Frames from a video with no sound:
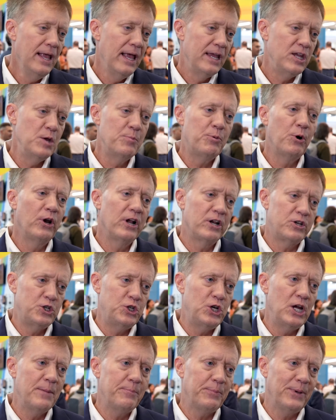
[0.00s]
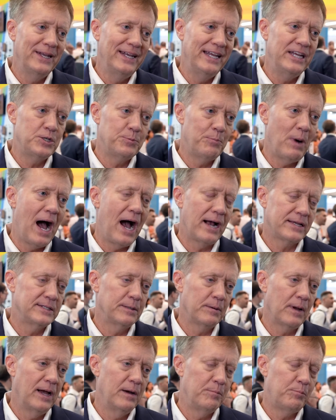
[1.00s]
You put a chip in each box,
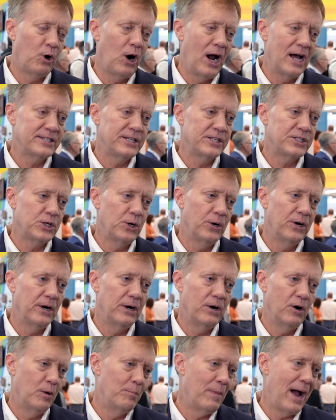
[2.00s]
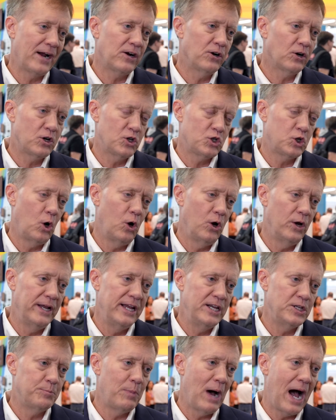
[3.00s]
a processor or a microcontroller in
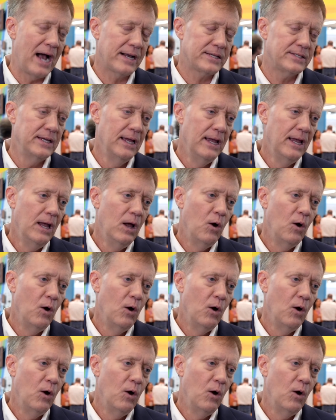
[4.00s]
each box.